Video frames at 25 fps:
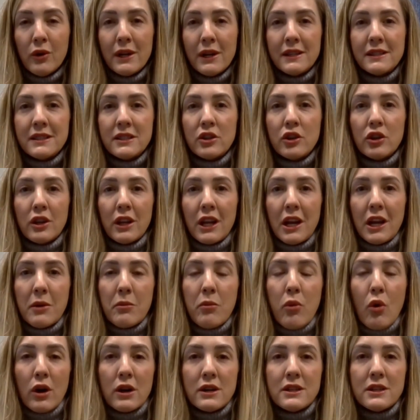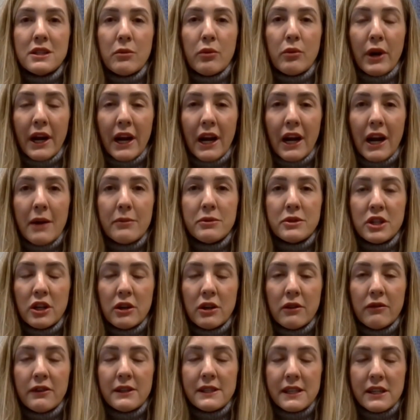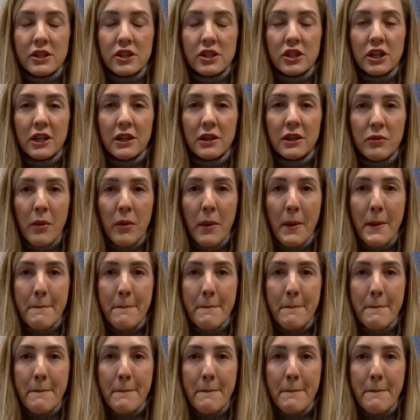it's certainly important to bring it up to your physician.